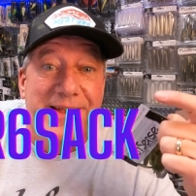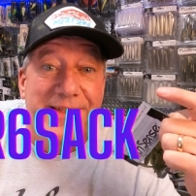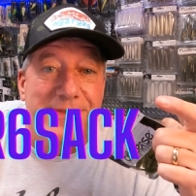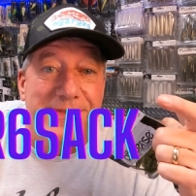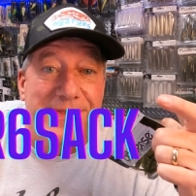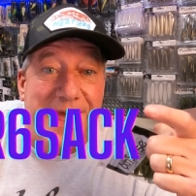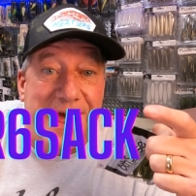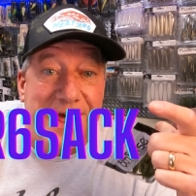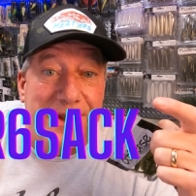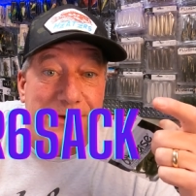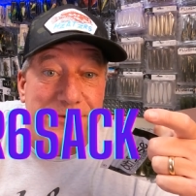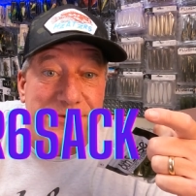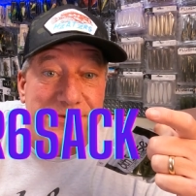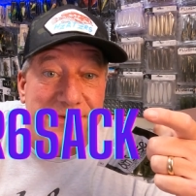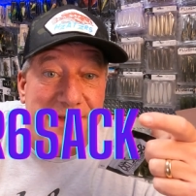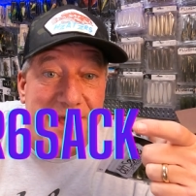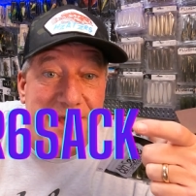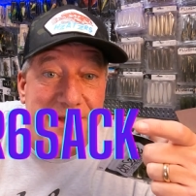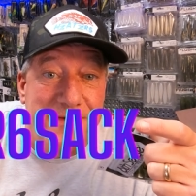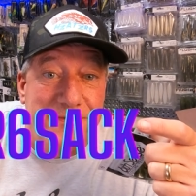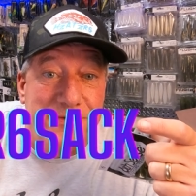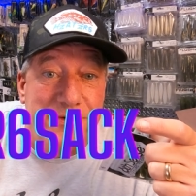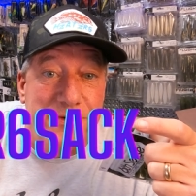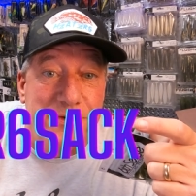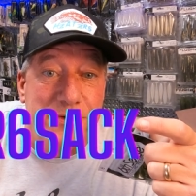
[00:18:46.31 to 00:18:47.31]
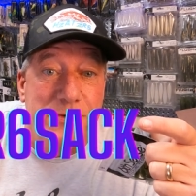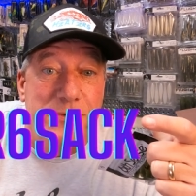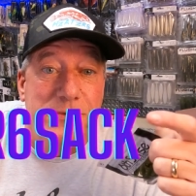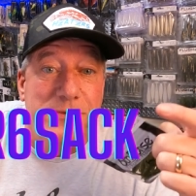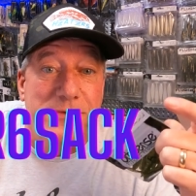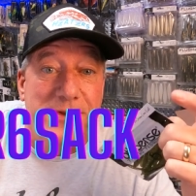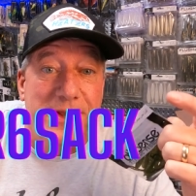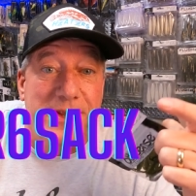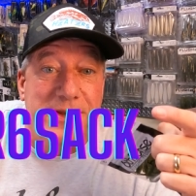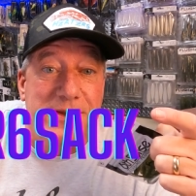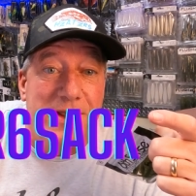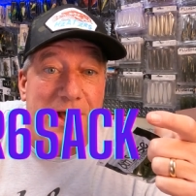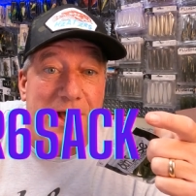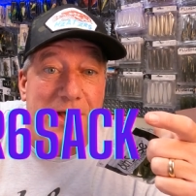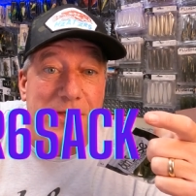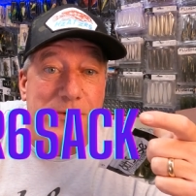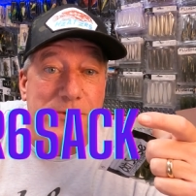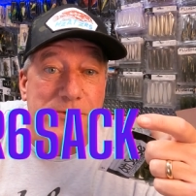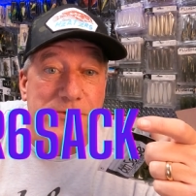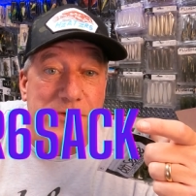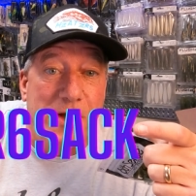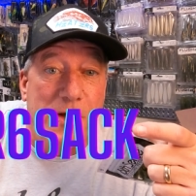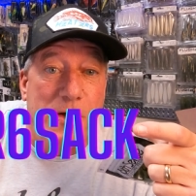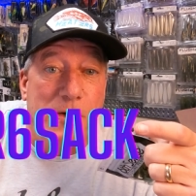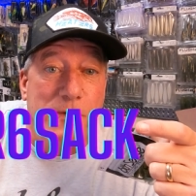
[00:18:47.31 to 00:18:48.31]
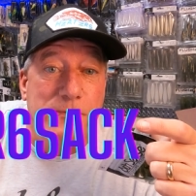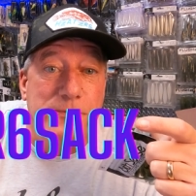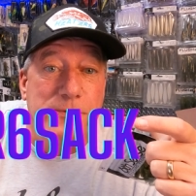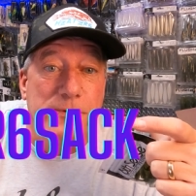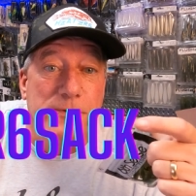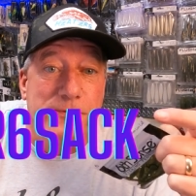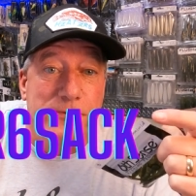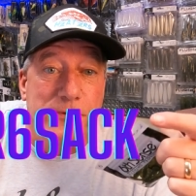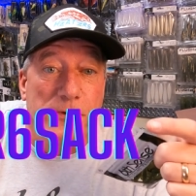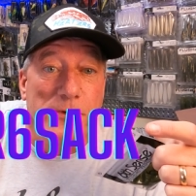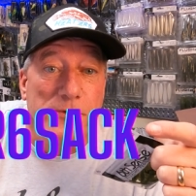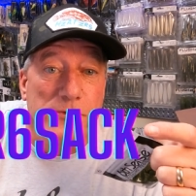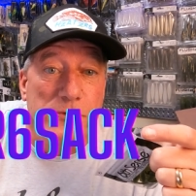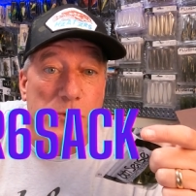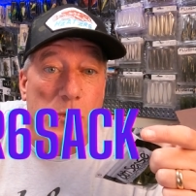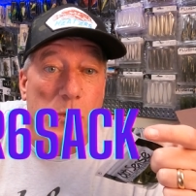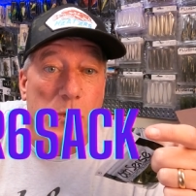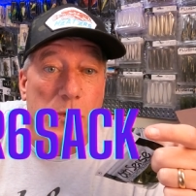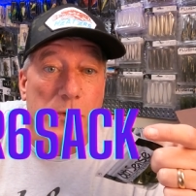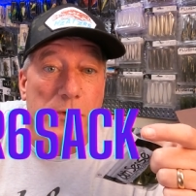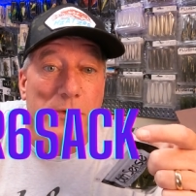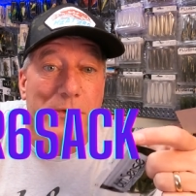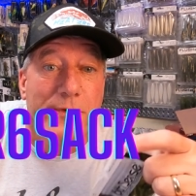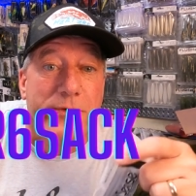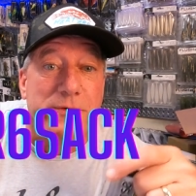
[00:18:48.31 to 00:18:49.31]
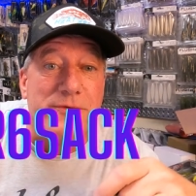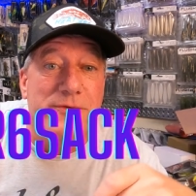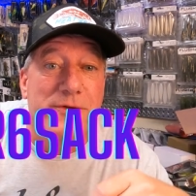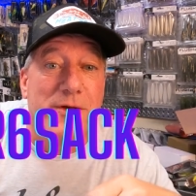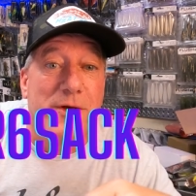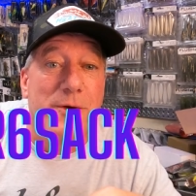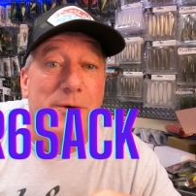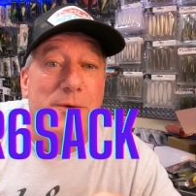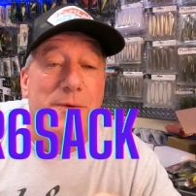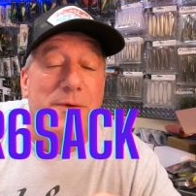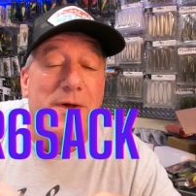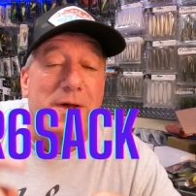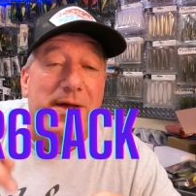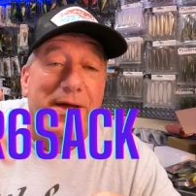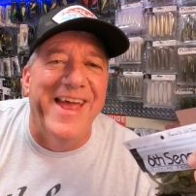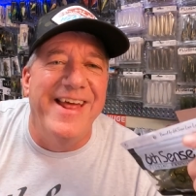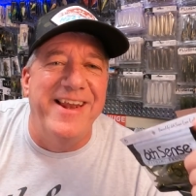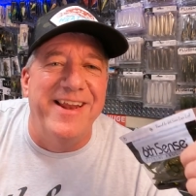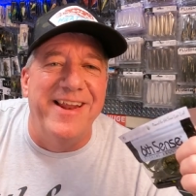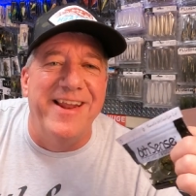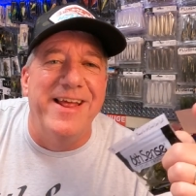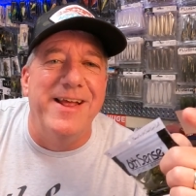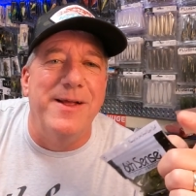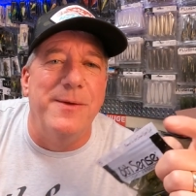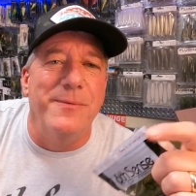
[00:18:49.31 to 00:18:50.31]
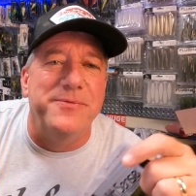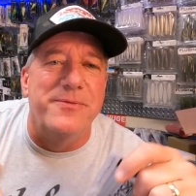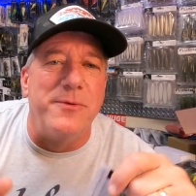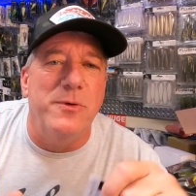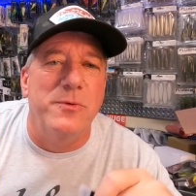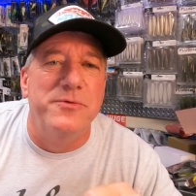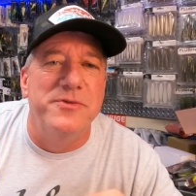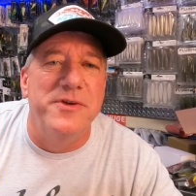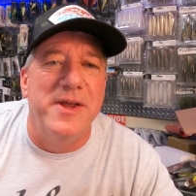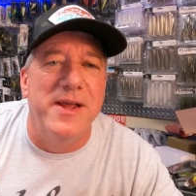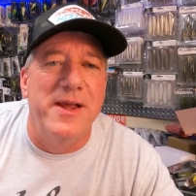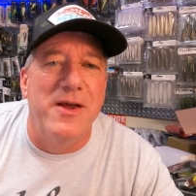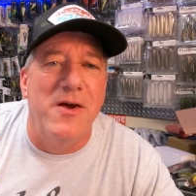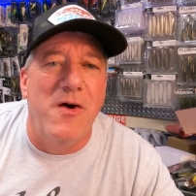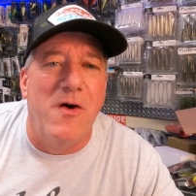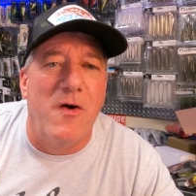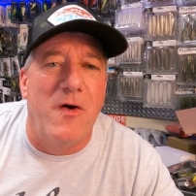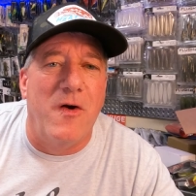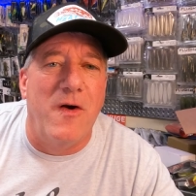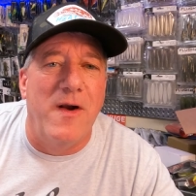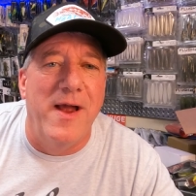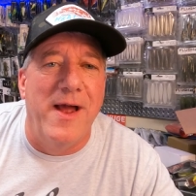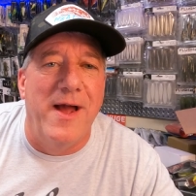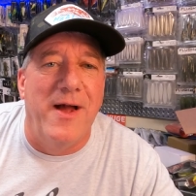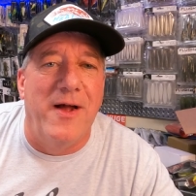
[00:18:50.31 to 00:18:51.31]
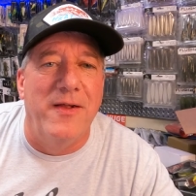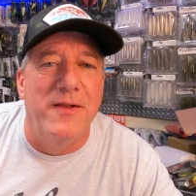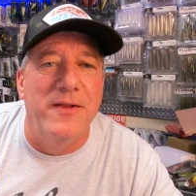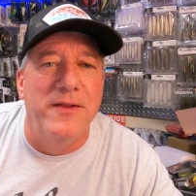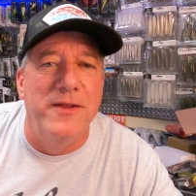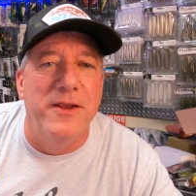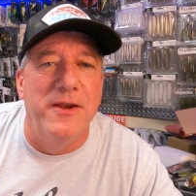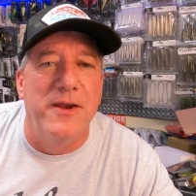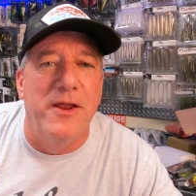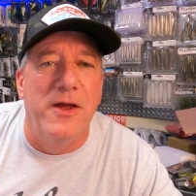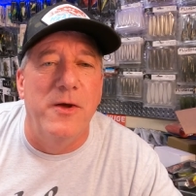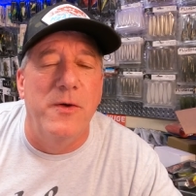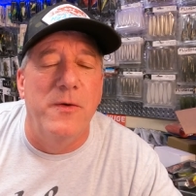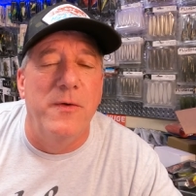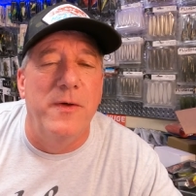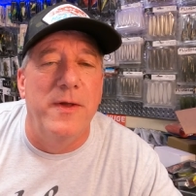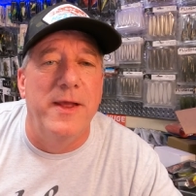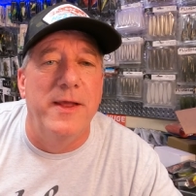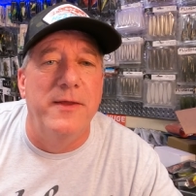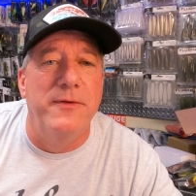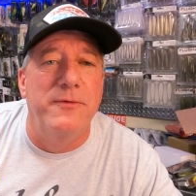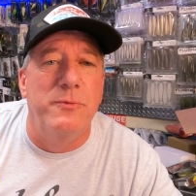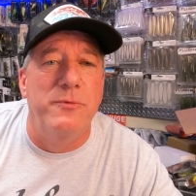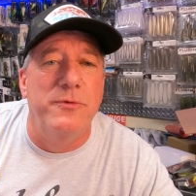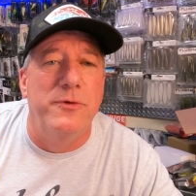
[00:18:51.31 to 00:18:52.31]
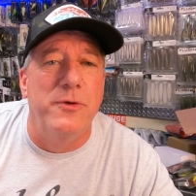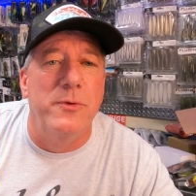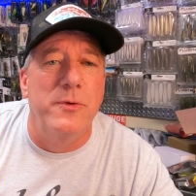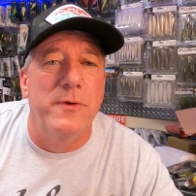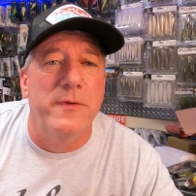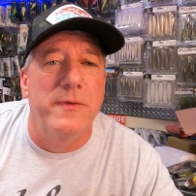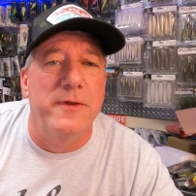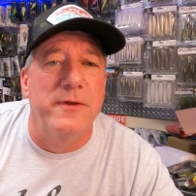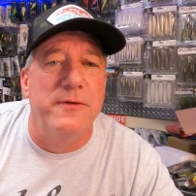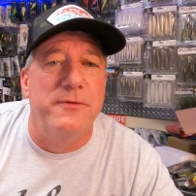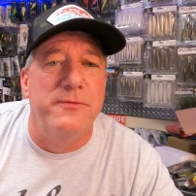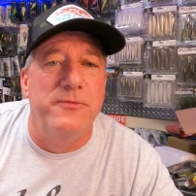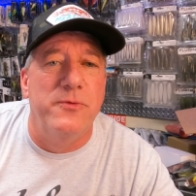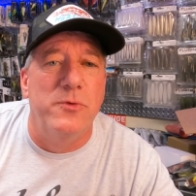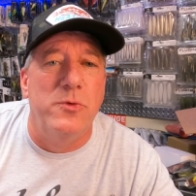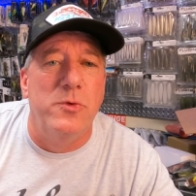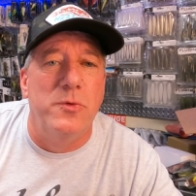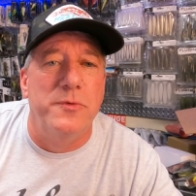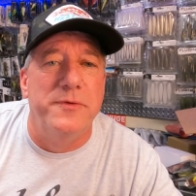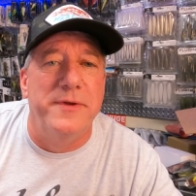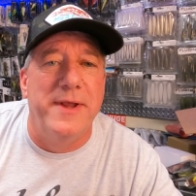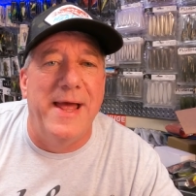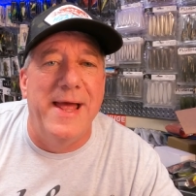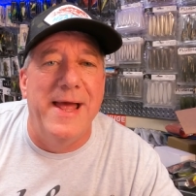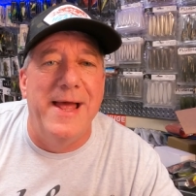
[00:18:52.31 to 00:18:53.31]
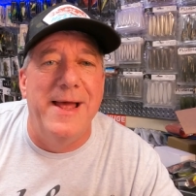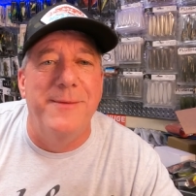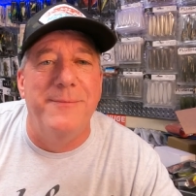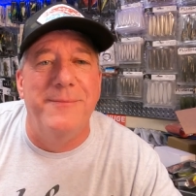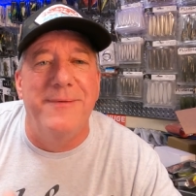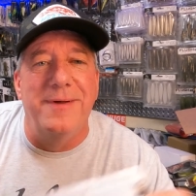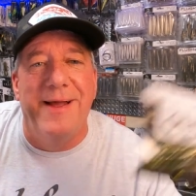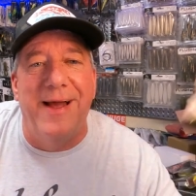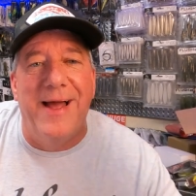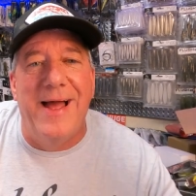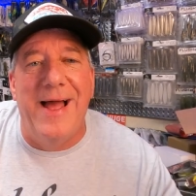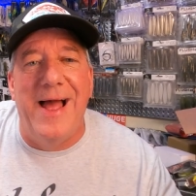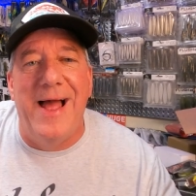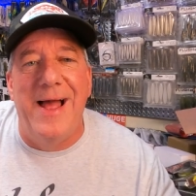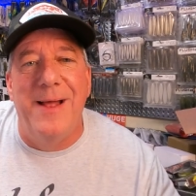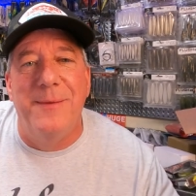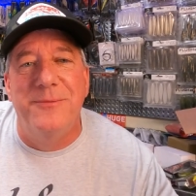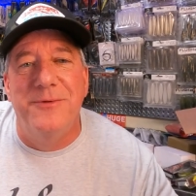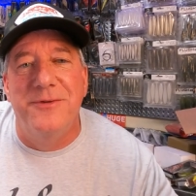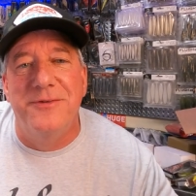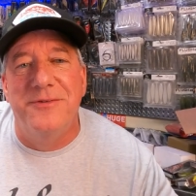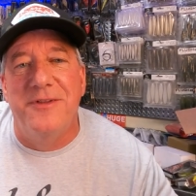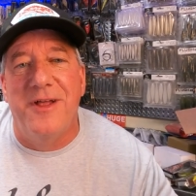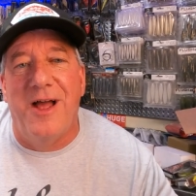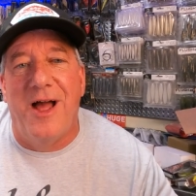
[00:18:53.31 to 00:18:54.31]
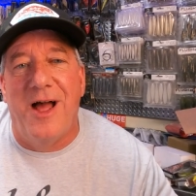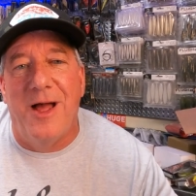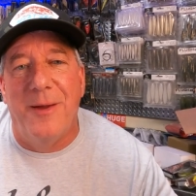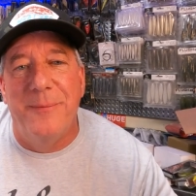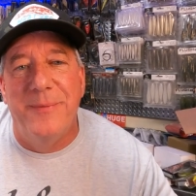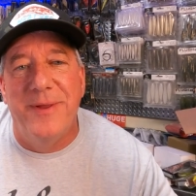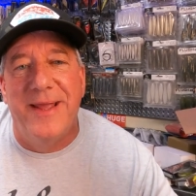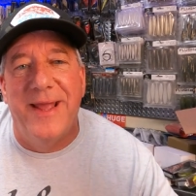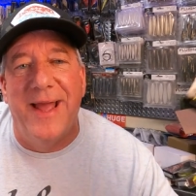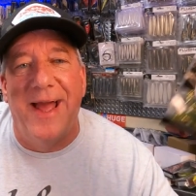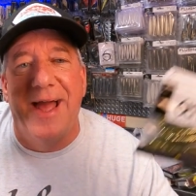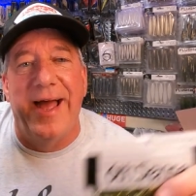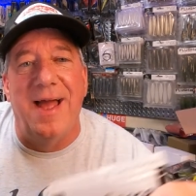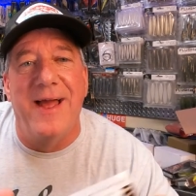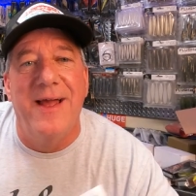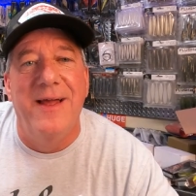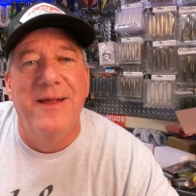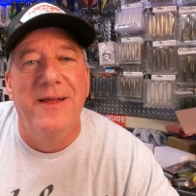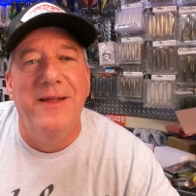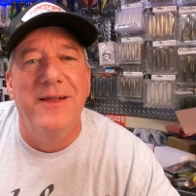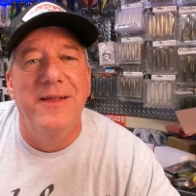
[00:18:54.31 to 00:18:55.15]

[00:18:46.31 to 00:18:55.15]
That'll save you $10 off your first order. So, and it helps old JR out. You know, he's doing this full time. I'm just a hobby guy.